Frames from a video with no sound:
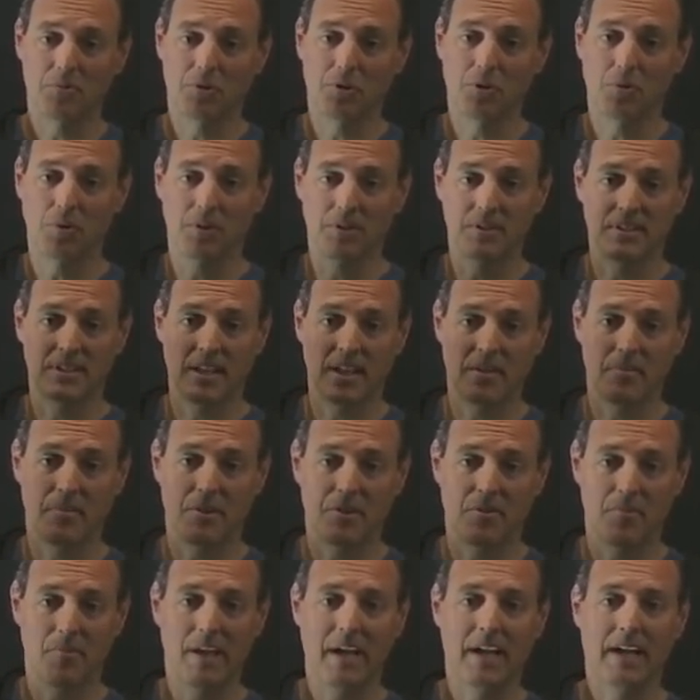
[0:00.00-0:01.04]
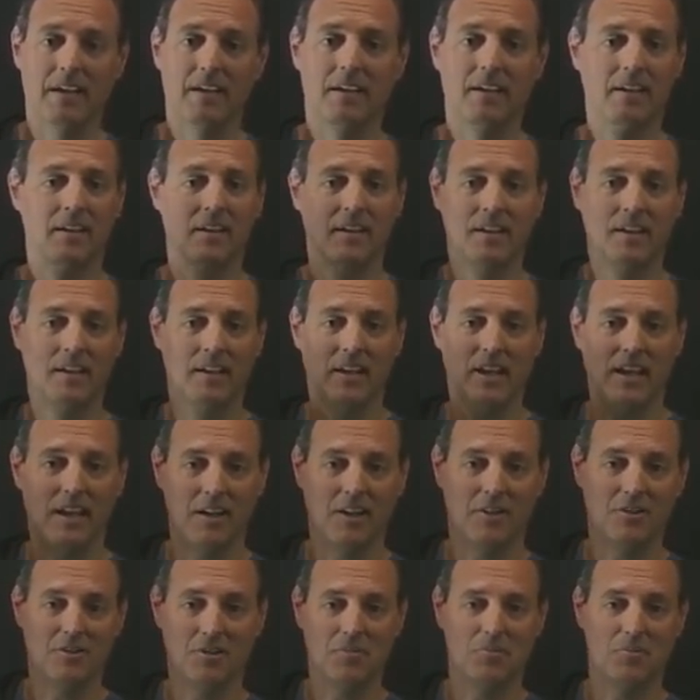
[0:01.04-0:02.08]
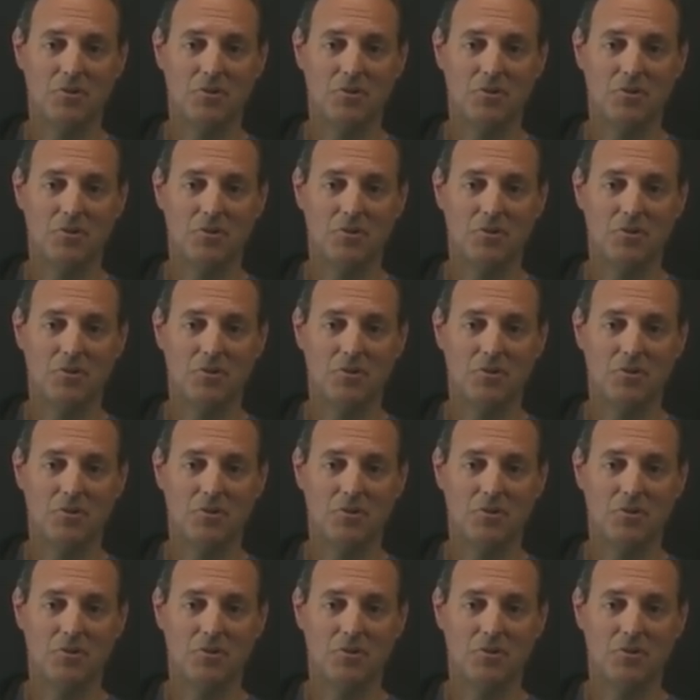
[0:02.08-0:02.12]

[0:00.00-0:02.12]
So you want to set them on your back and on some